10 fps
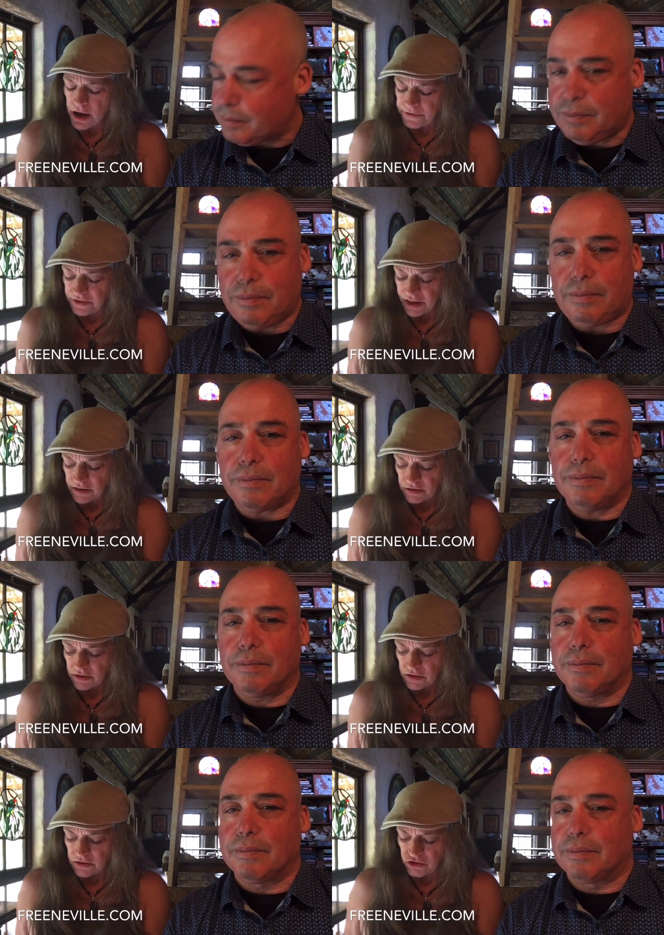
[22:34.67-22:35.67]

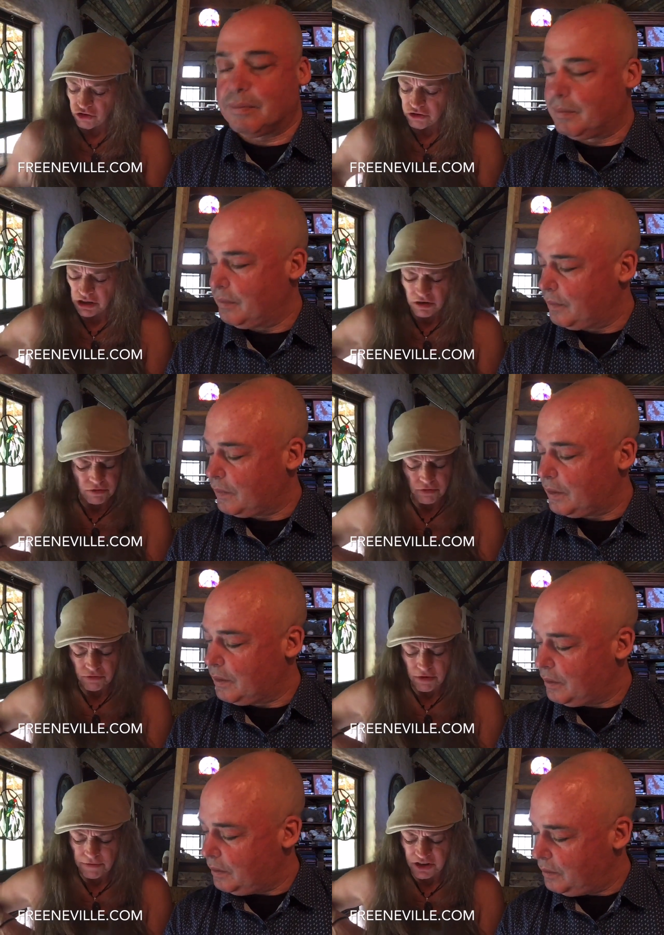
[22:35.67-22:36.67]
Speaker 1: senses during the
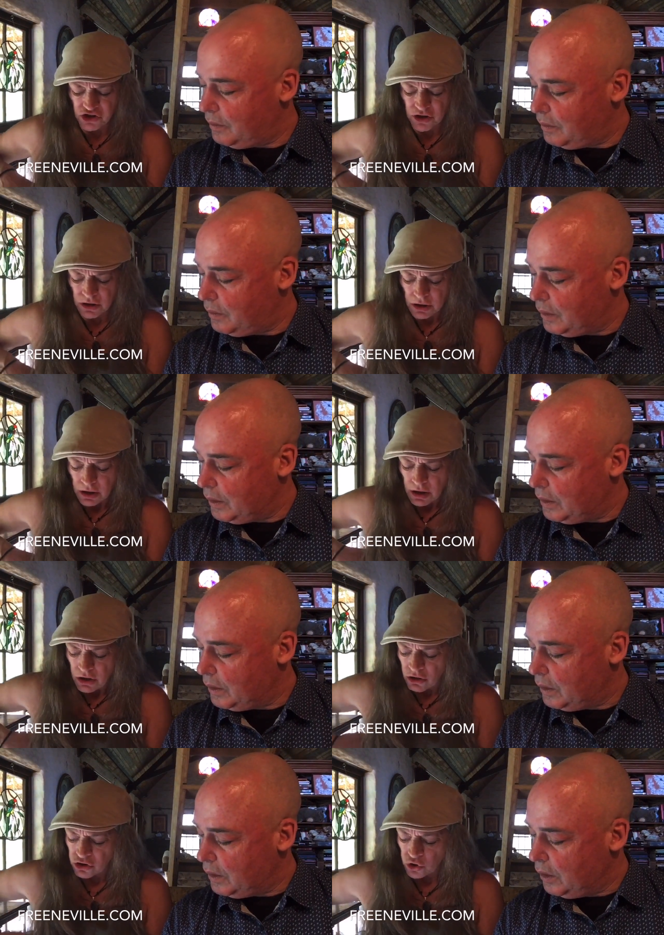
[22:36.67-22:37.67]
revision?
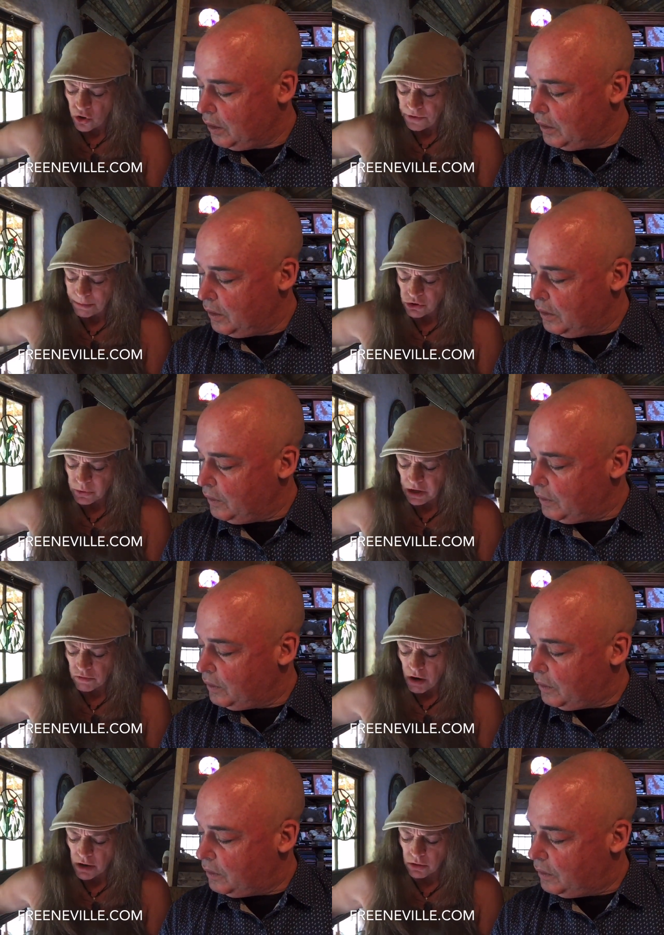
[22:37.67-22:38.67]
Not sure if I'm doing it
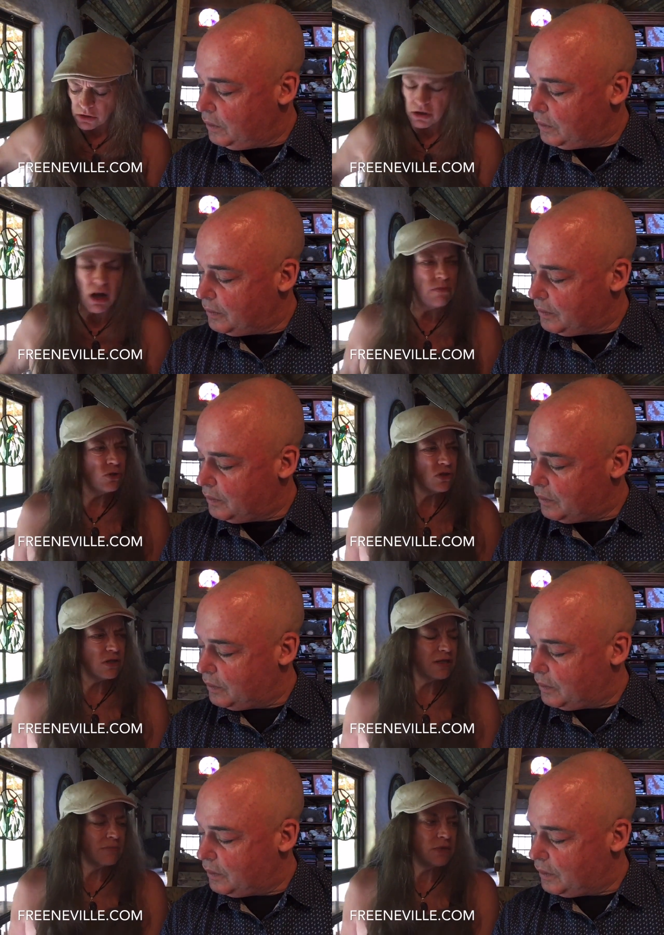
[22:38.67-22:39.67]
right all the time or just
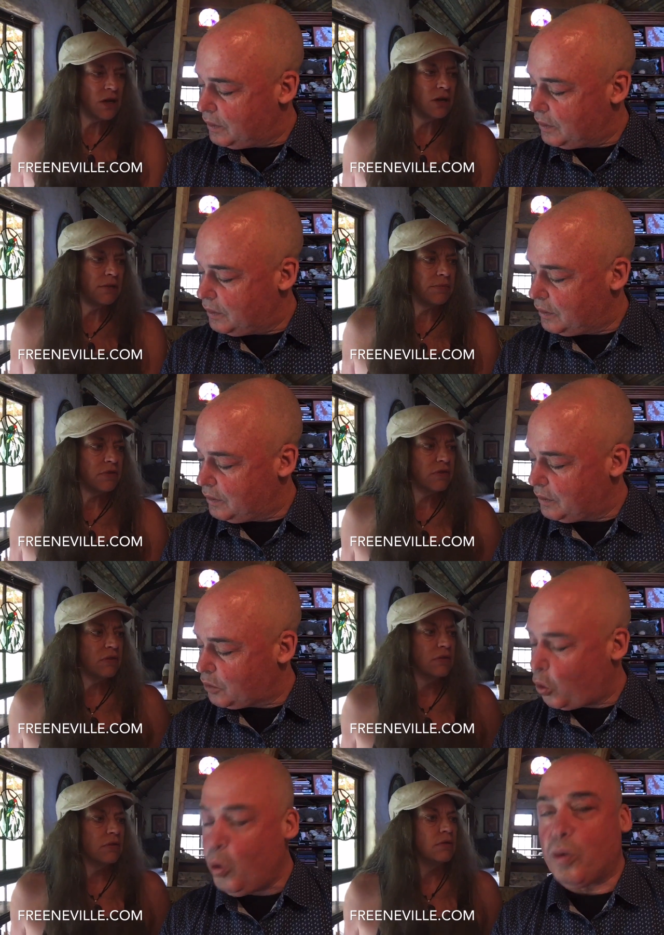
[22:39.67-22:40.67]
sometimes.
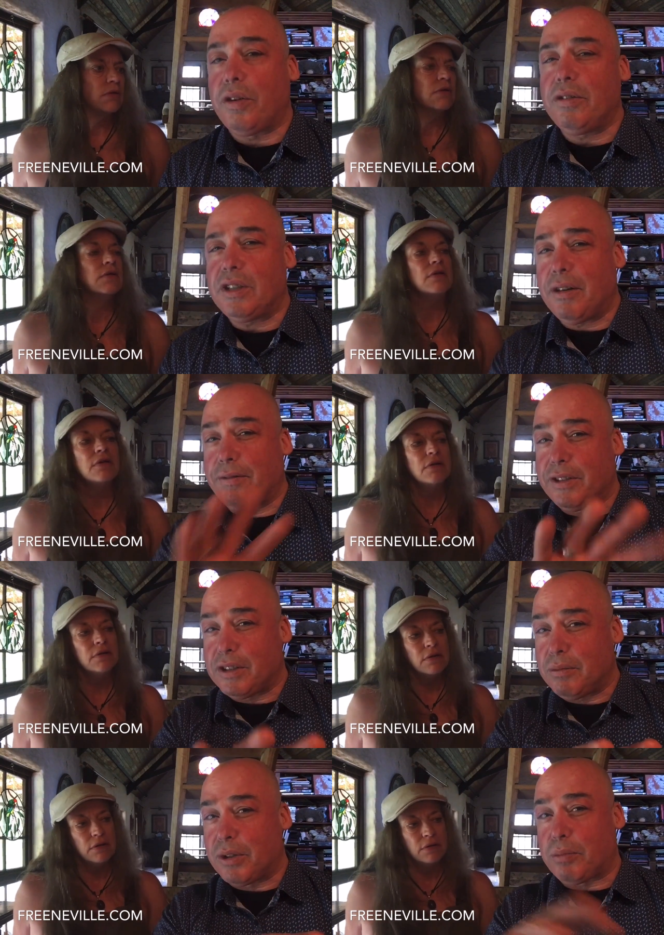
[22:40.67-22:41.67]
Speaker 2: Cool. Notice how it fits
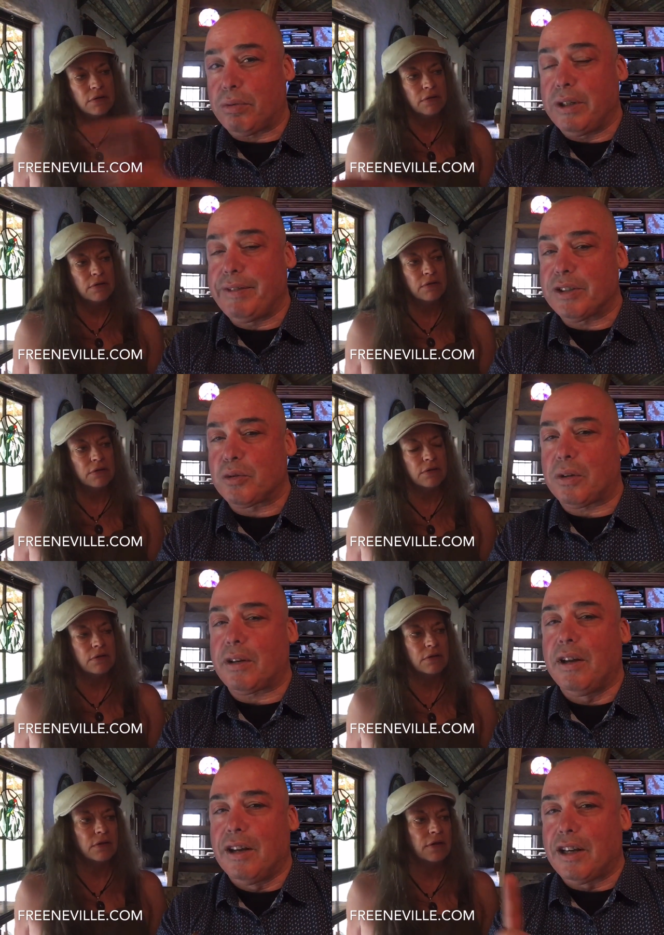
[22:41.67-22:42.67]
in with the previous one.
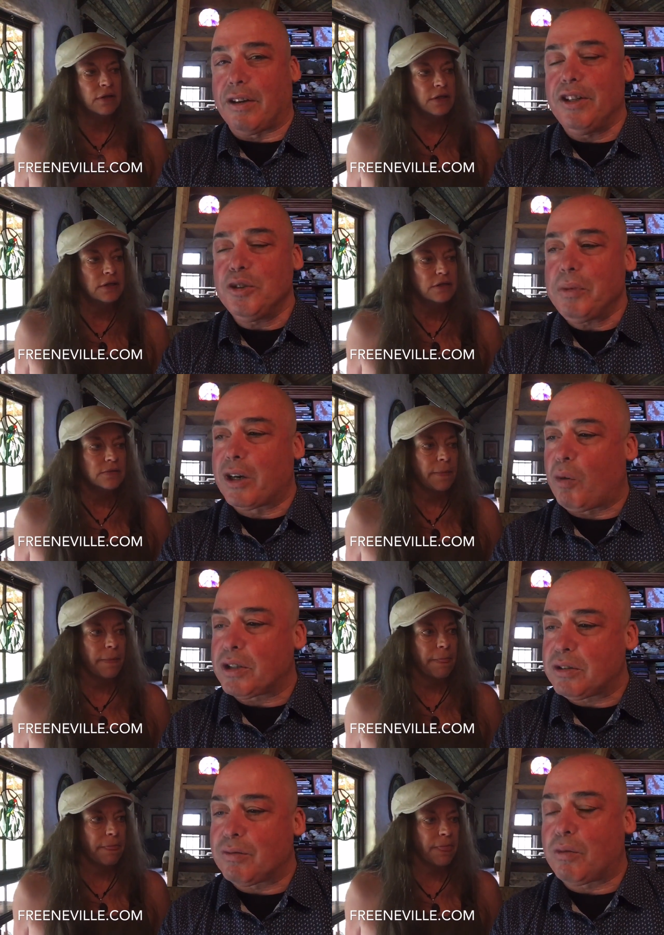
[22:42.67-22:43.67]
Now, here's my
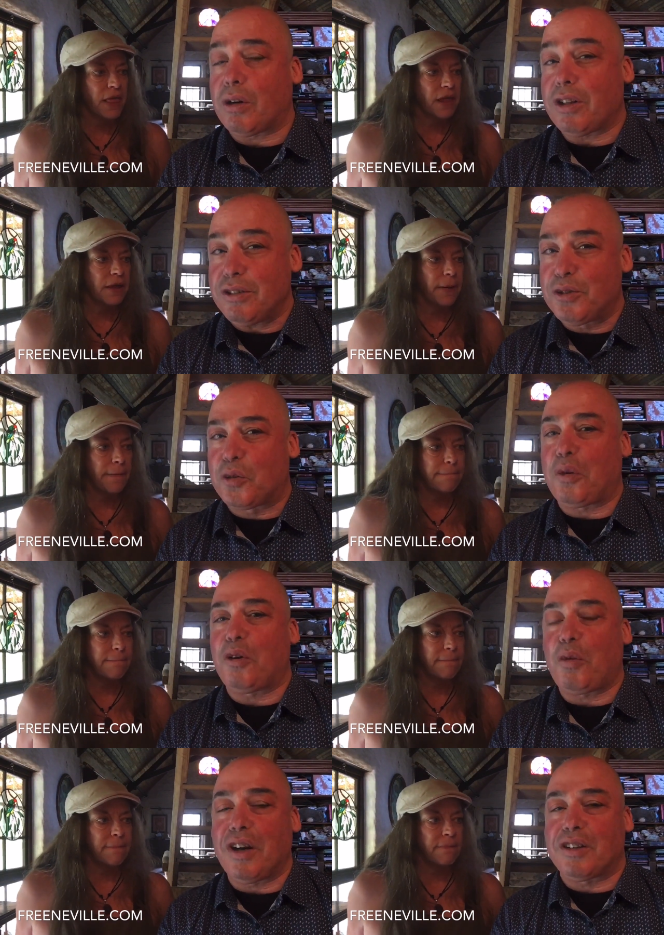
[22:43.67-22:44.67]
question for you. This is where
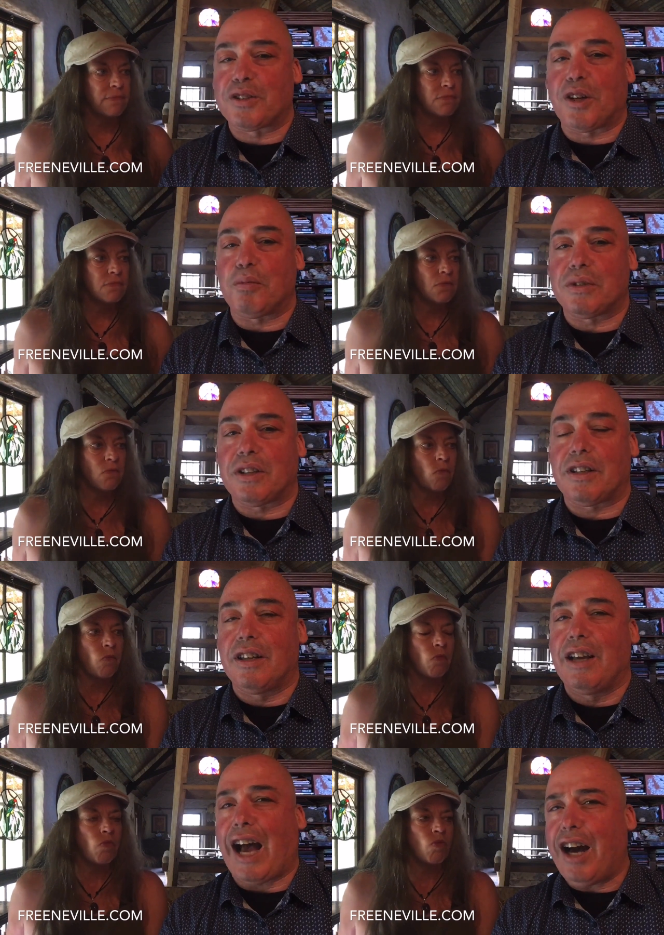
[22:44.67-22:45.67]
awareness comes in.
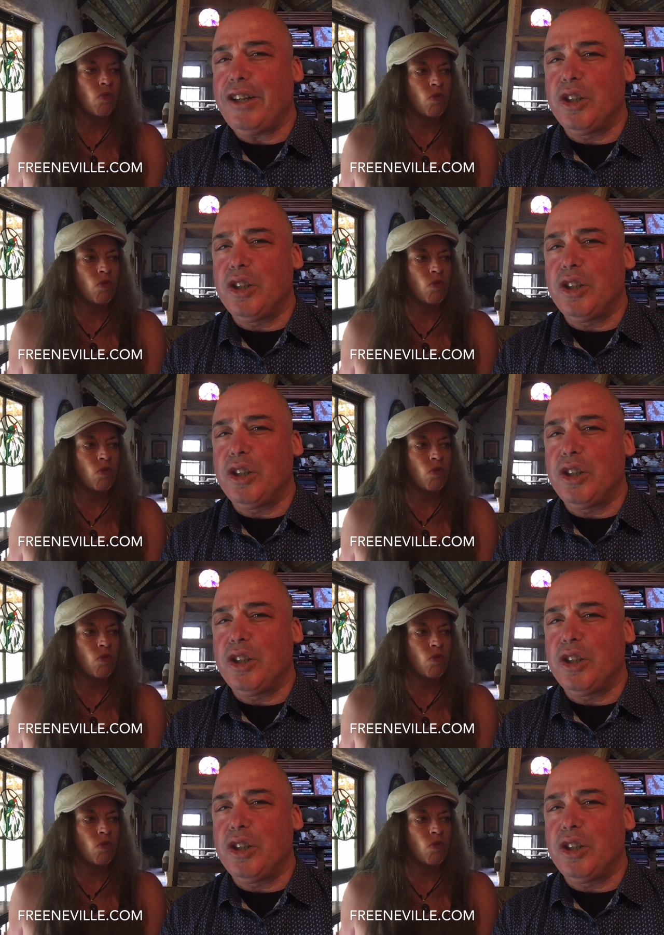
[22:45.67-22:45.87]
How do you